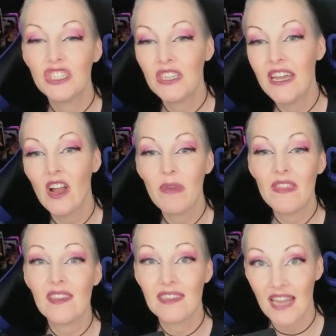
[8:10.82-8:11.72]
laid on me
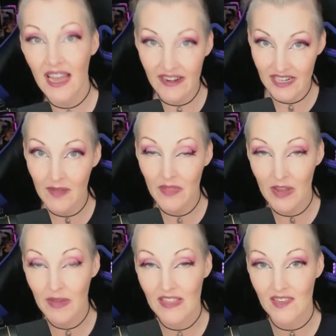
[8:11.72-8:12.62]
this entire time that
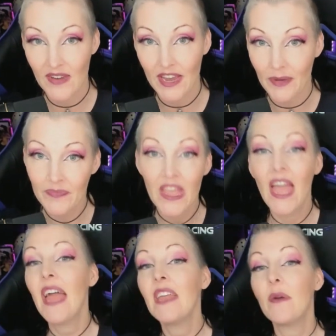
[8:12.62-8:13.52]
I made this video.
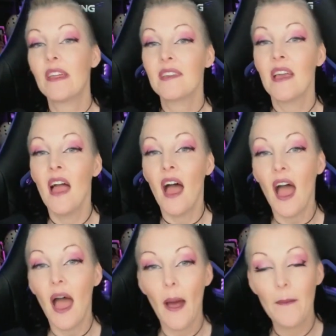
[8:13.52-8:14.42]
Anyways,
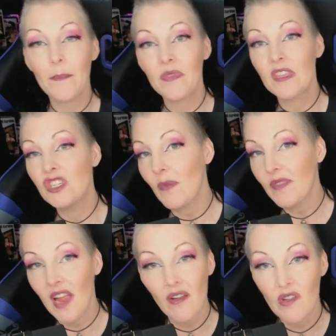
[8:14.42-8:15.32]
um, the jump
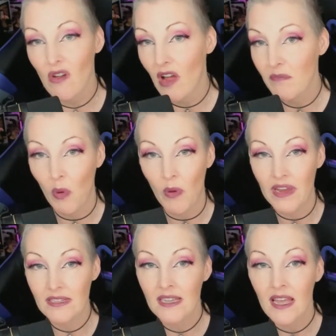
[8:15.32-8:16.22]
scares are on
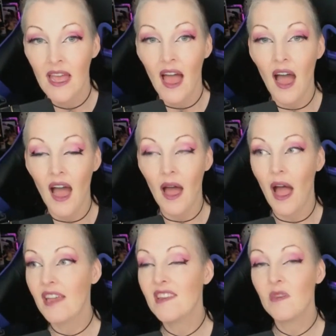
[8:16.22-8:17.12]
point. Uh,
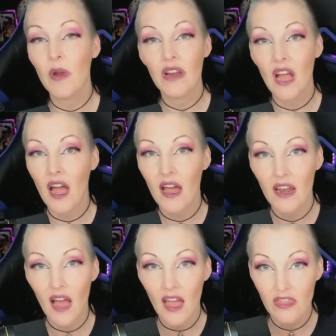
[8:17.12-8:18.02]
I swear to
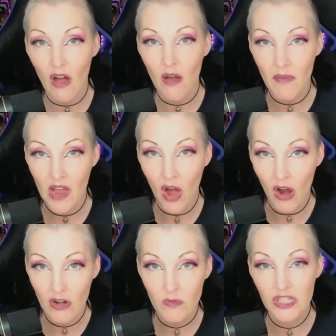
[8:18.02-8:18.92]
God, I thought my
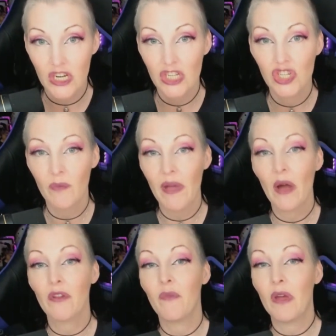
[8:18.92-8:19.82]
heart was going to jump
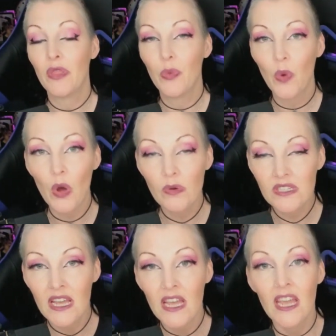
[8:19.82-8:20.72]
out of my
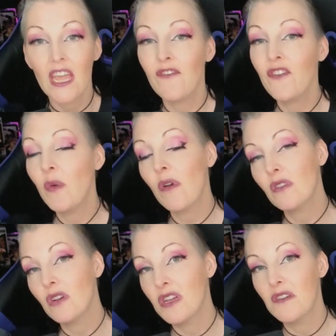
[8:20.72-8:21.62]
throat. If you are
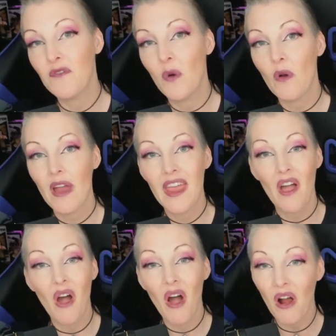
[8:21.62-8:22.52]
looking for a
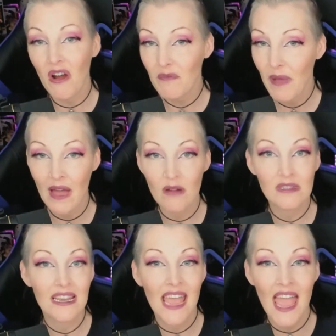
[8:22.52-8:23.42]
heart
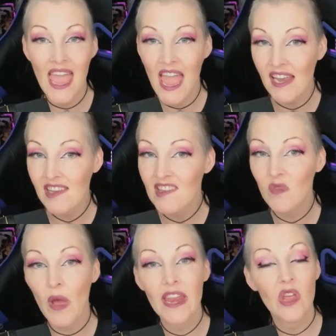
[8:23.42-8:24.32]
pounding, hand
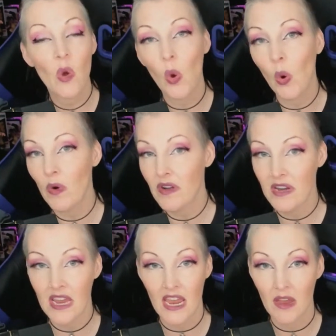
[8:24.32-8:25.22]
sweating horror
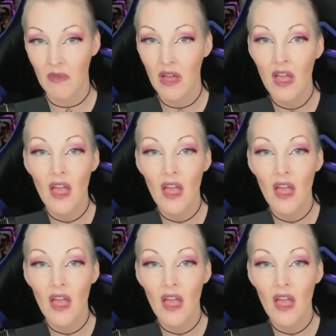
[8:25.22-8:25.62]
game